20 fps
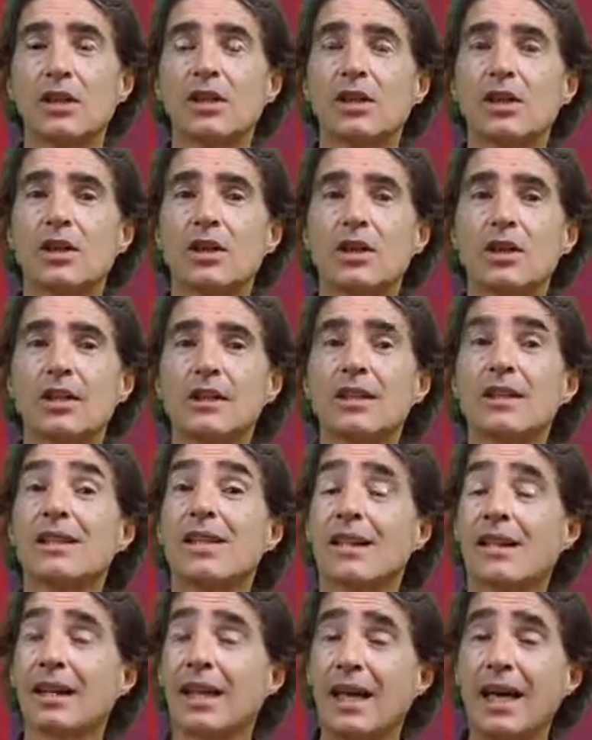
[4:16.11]
God
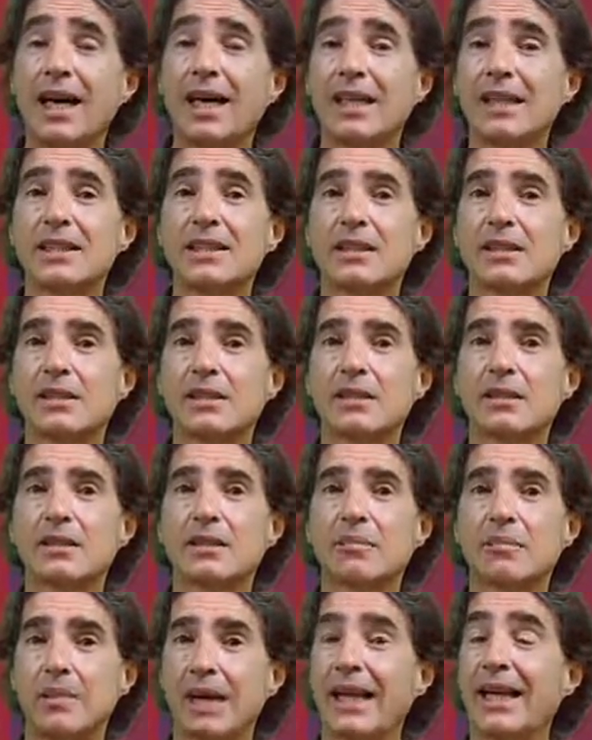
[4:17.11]
is the light,
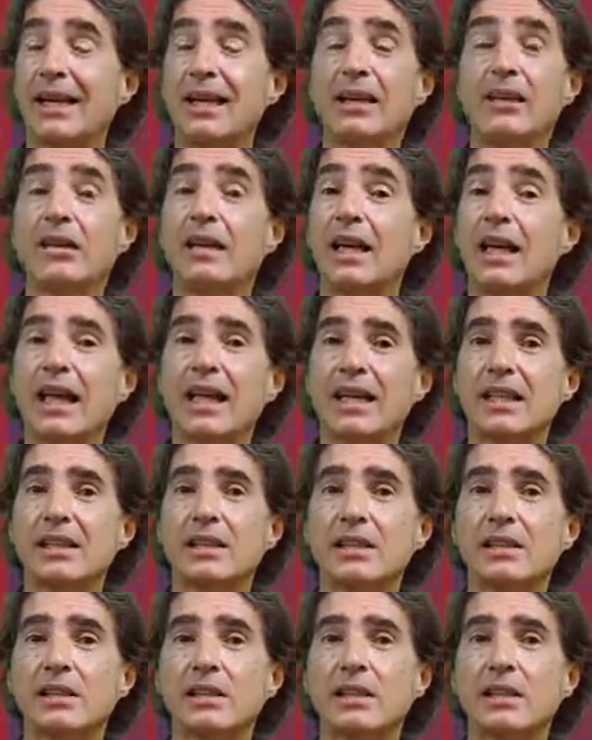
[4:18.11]
mainly the light.